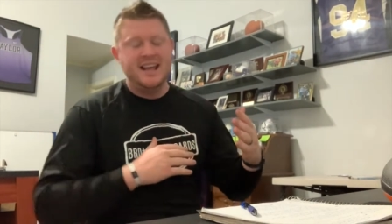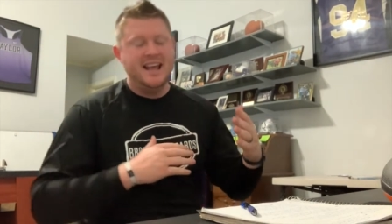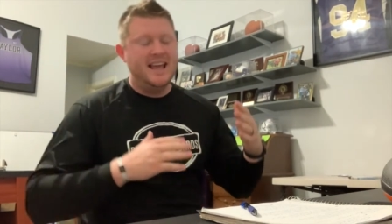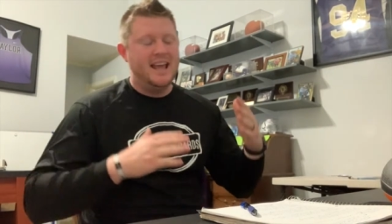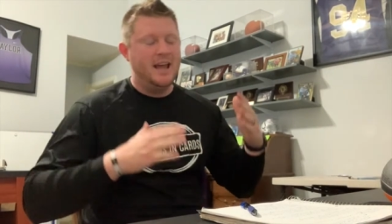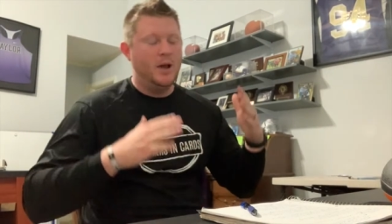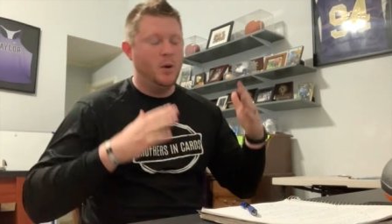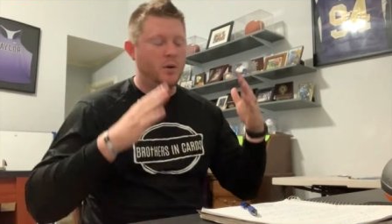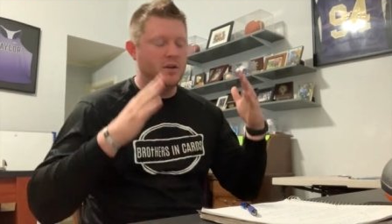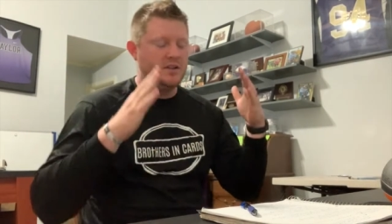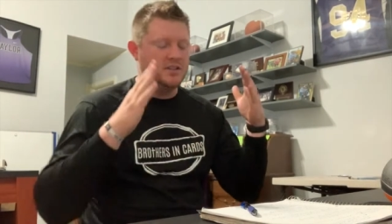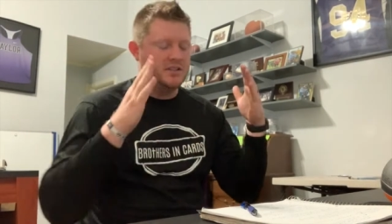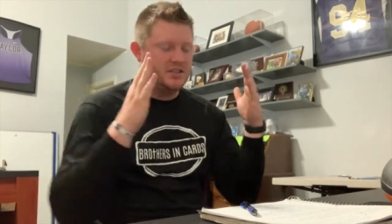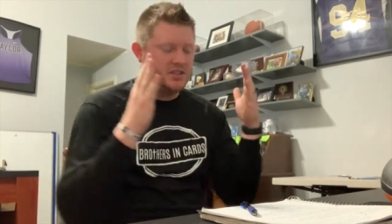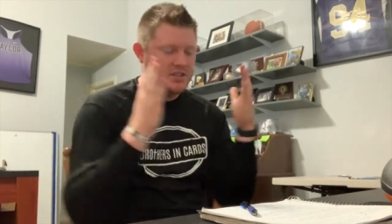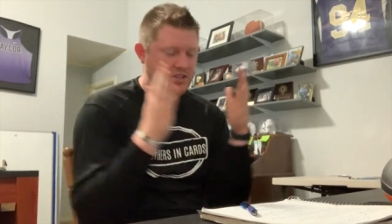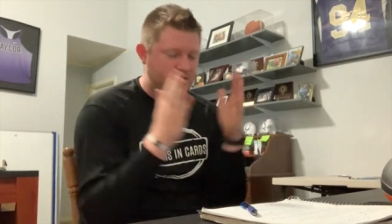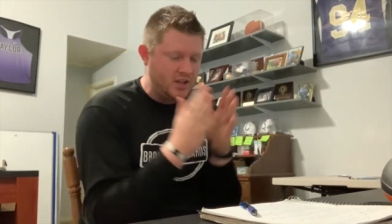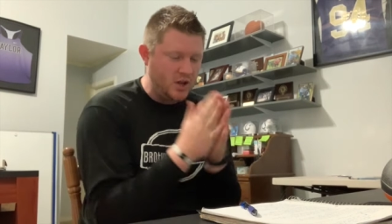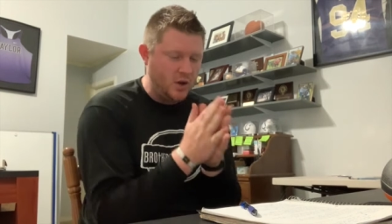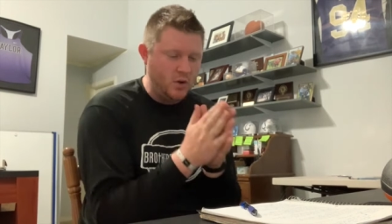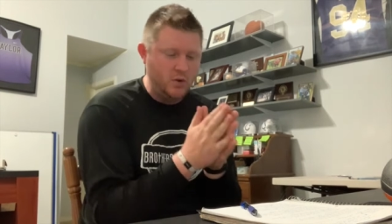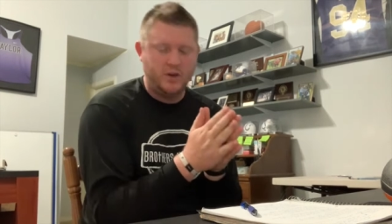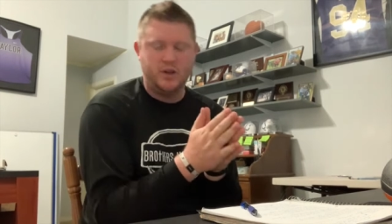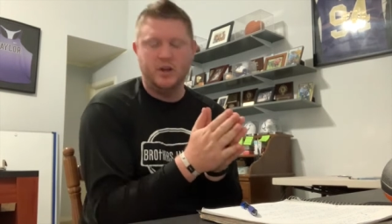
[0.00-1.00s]
It was
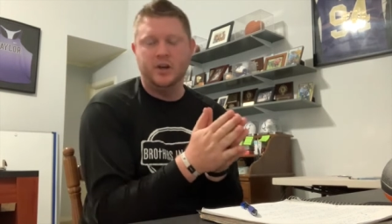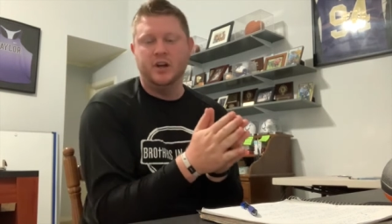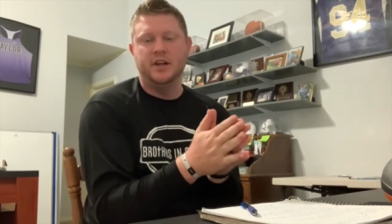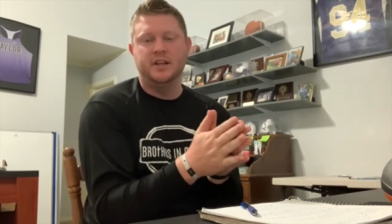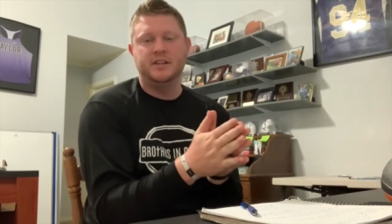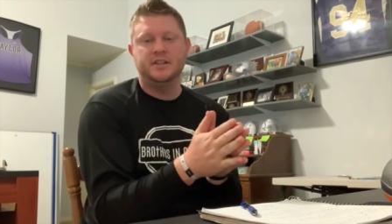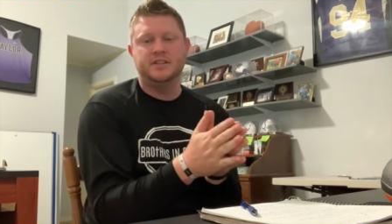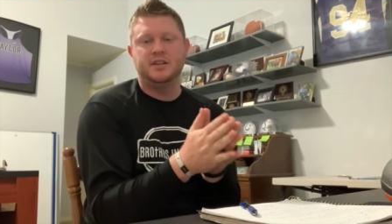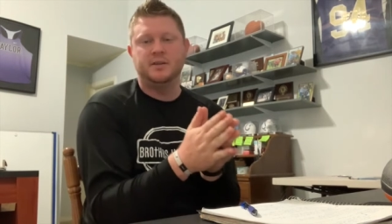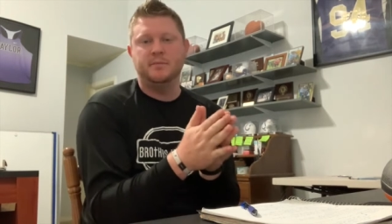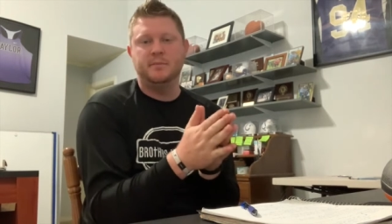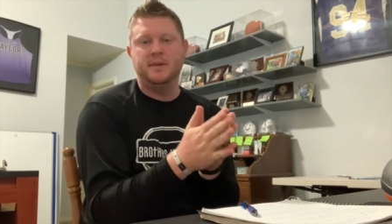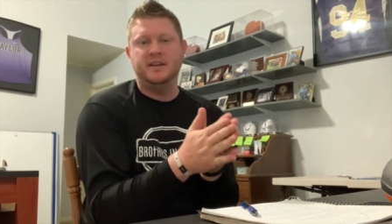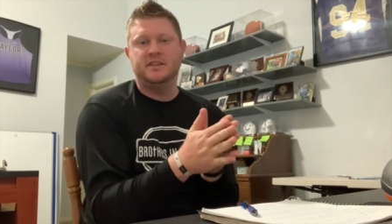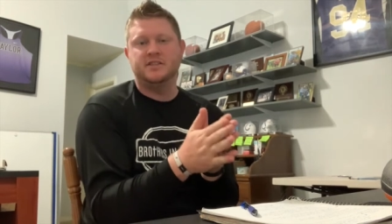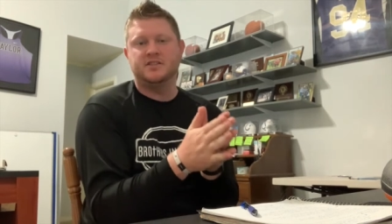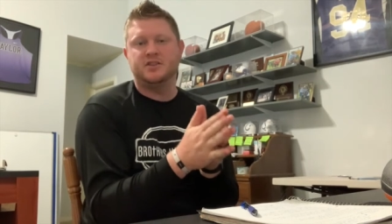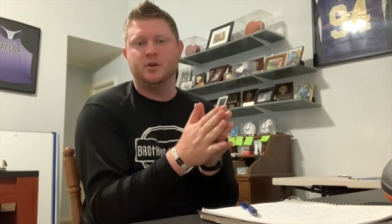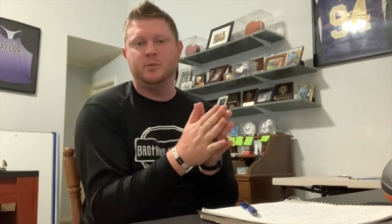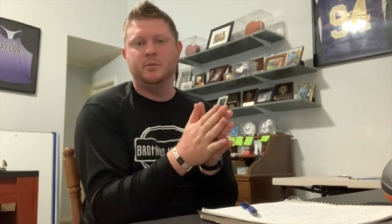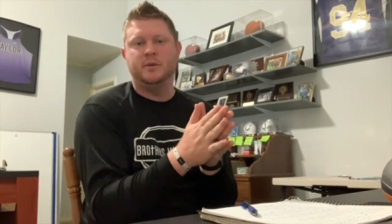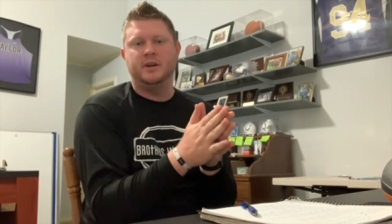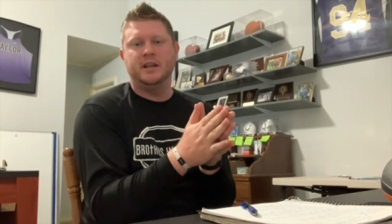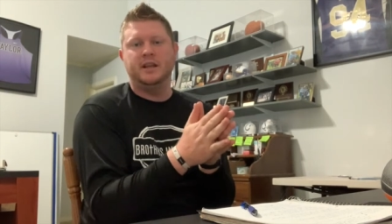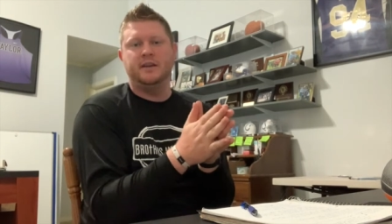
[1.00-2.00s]
so good to meet
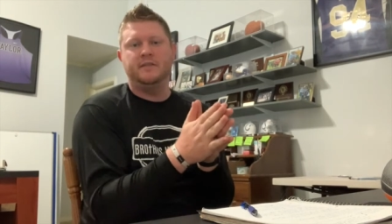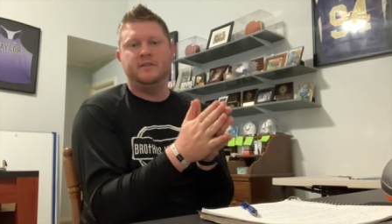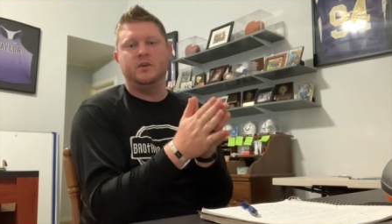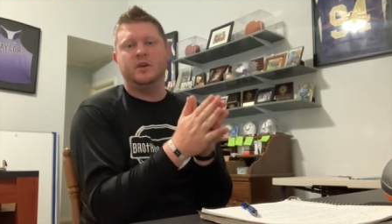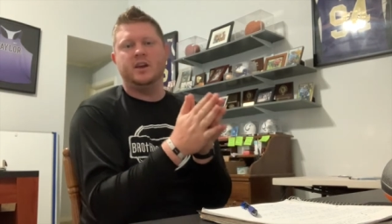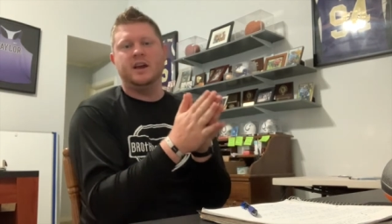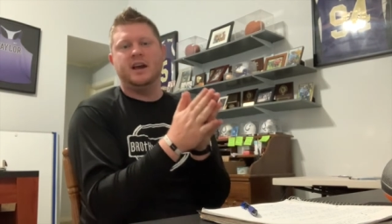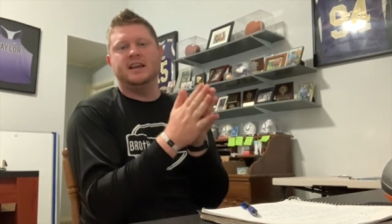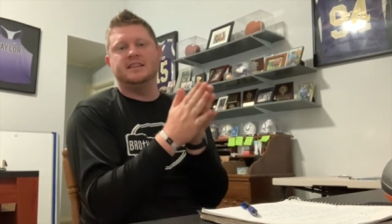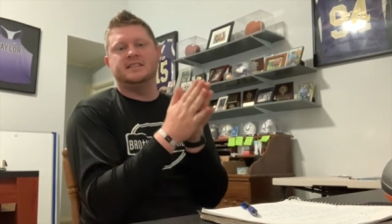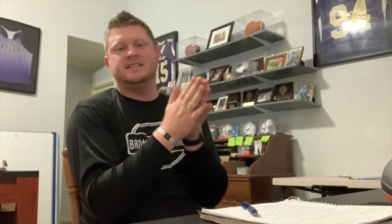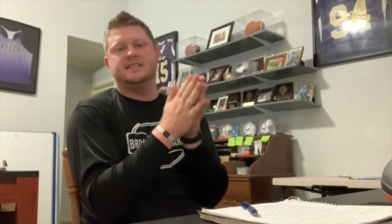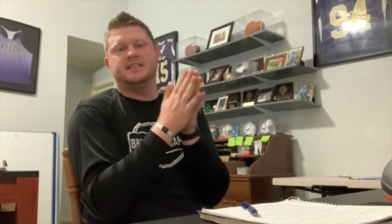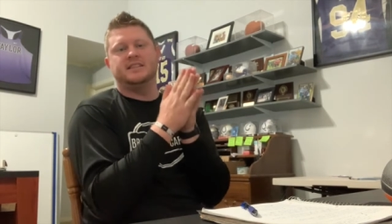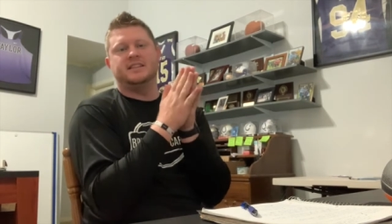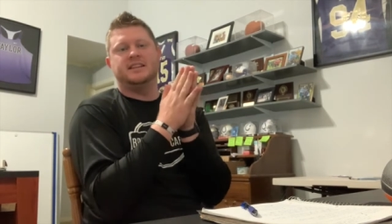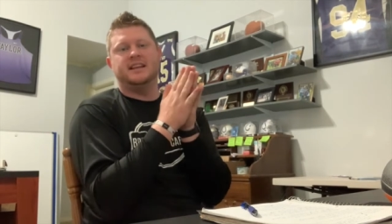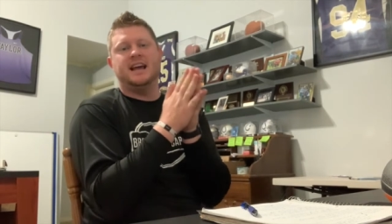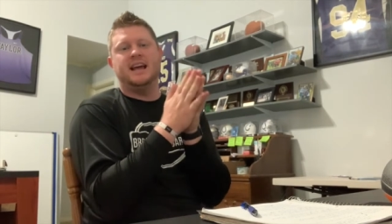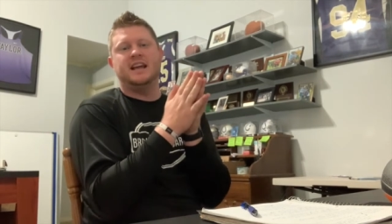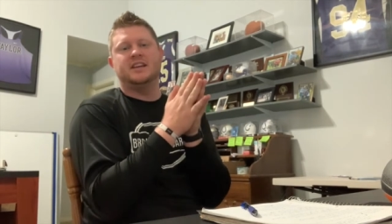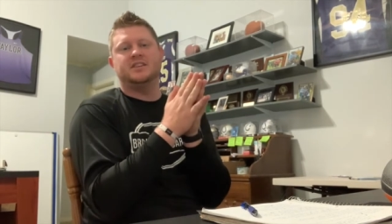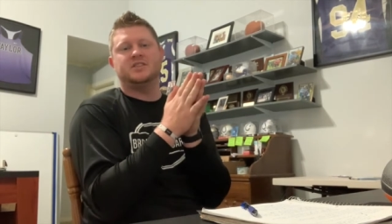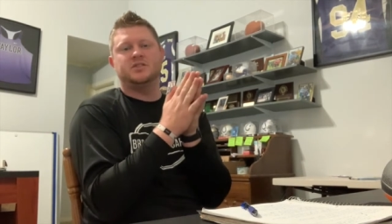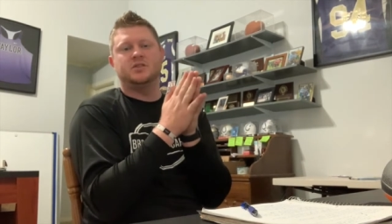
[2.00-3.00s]
so many of you guys at the
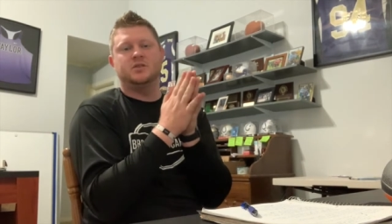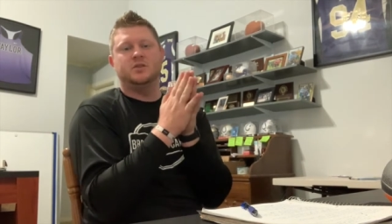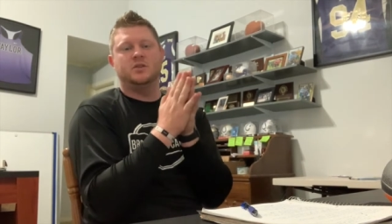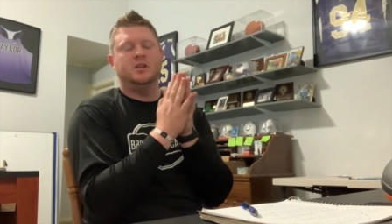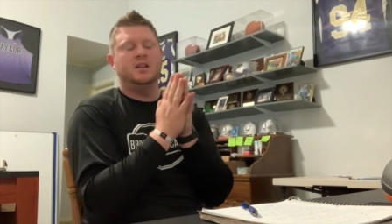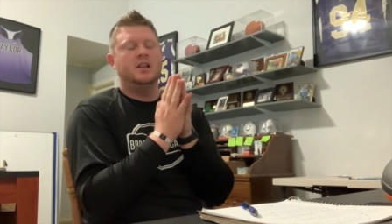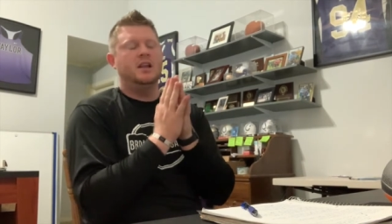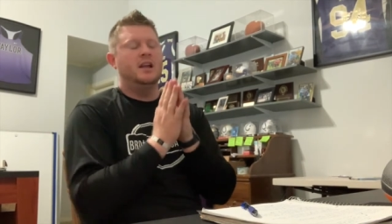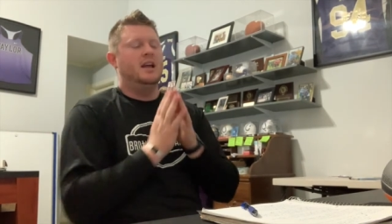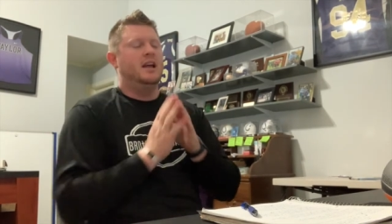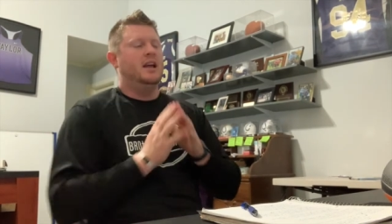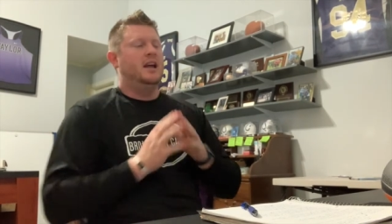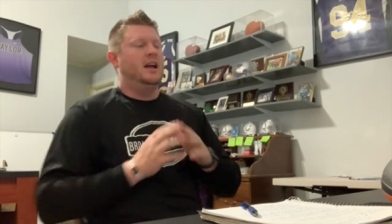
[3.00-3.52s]
National.